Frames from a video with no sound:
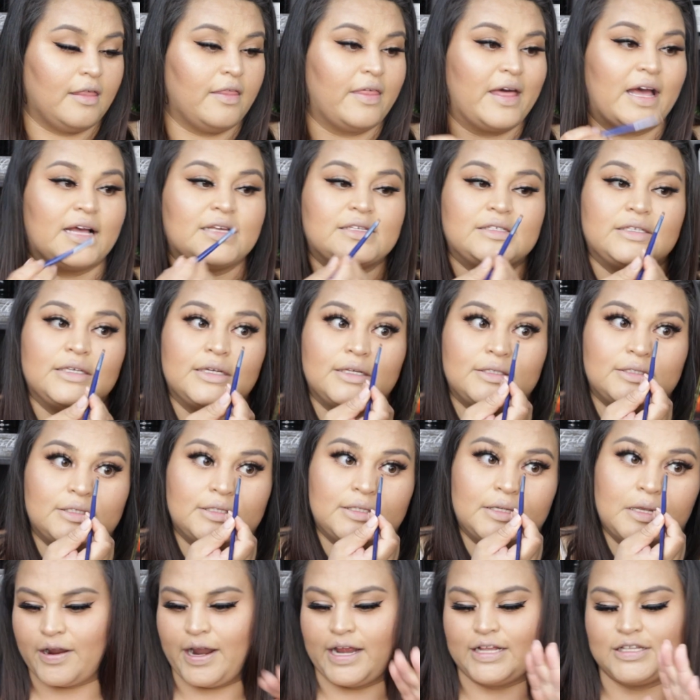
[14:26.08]
that's
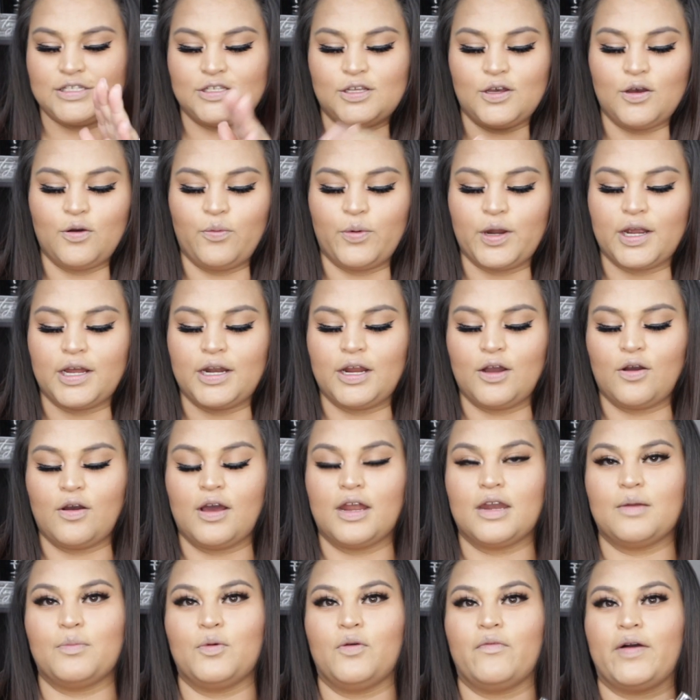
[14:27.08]
it. All right, so we're gonna go
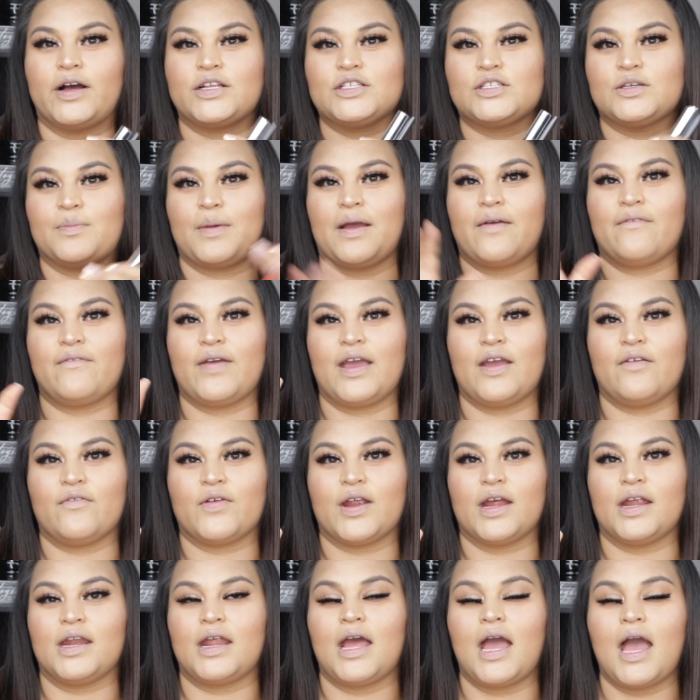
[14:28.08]
ahead and move on to my
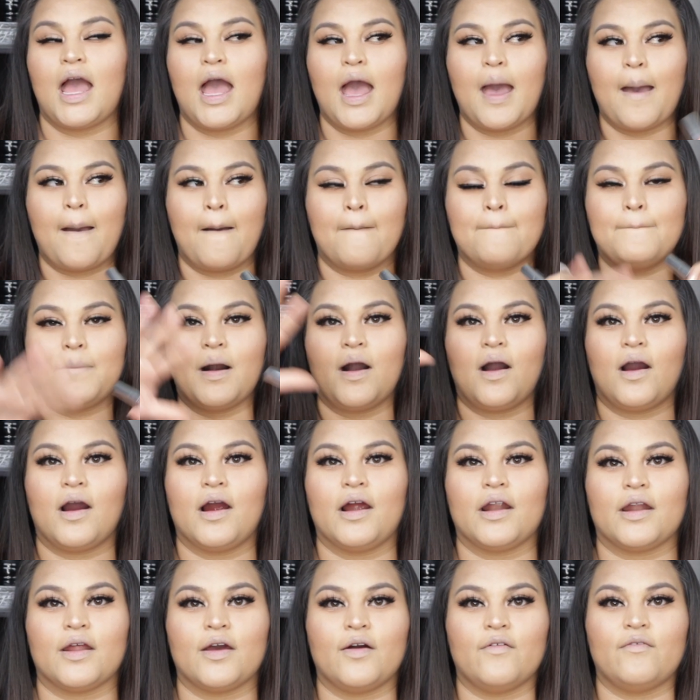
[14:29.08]
favorite
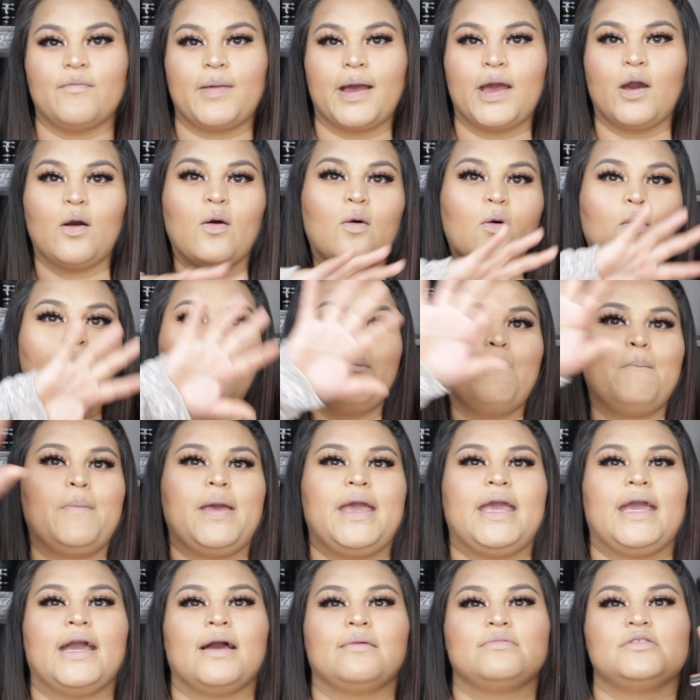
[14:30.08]
part of my whole
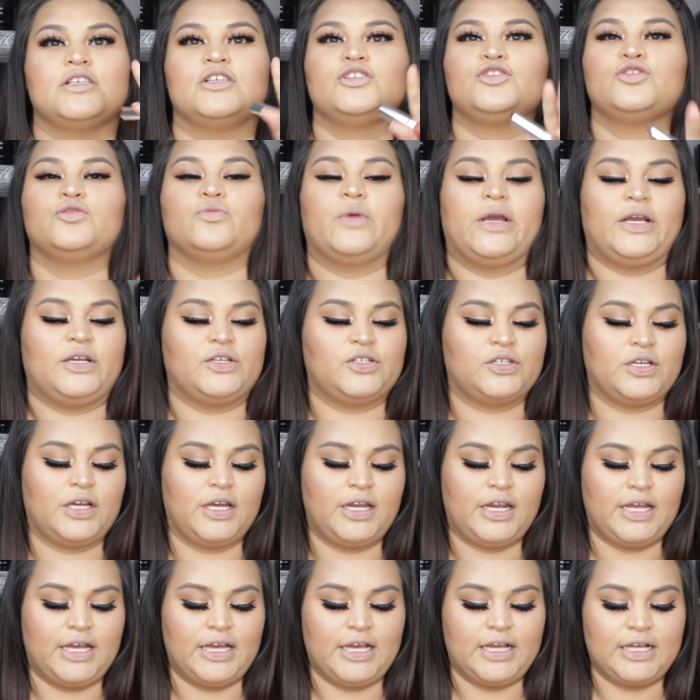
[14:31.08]
makeup
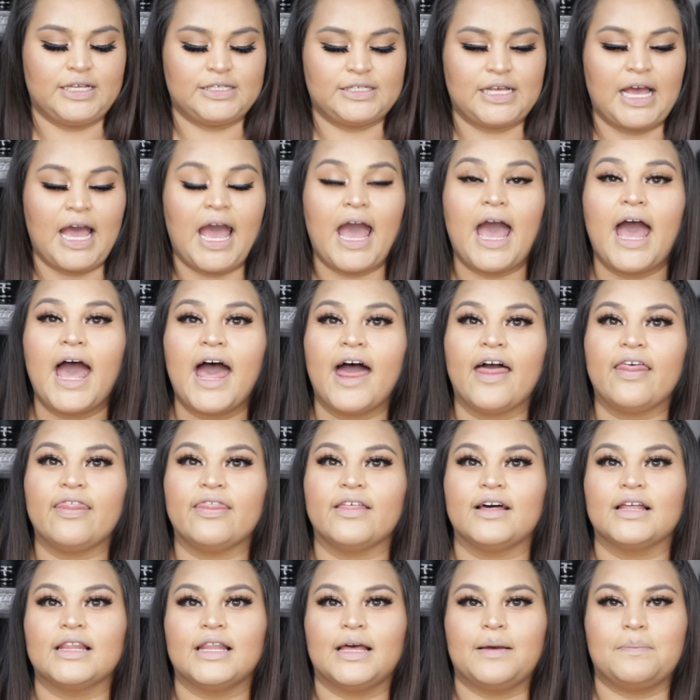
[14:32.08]
situation, is
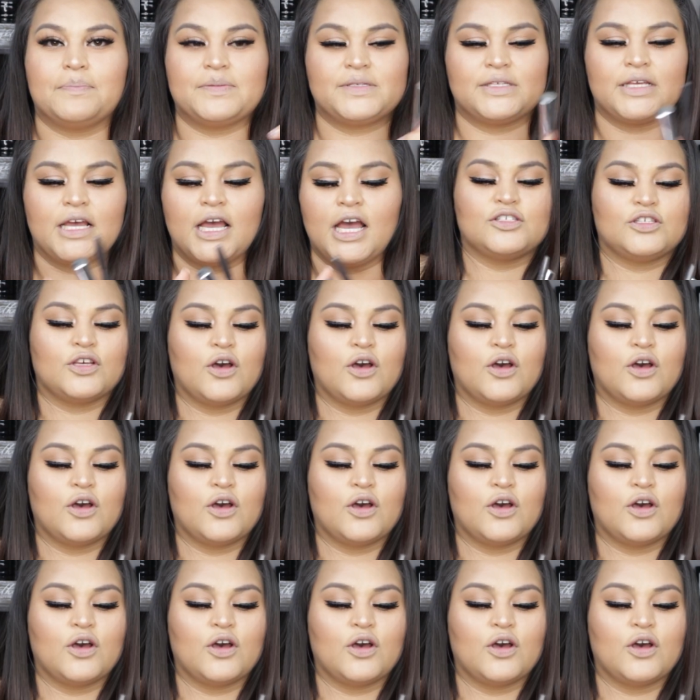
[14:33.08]
the lips.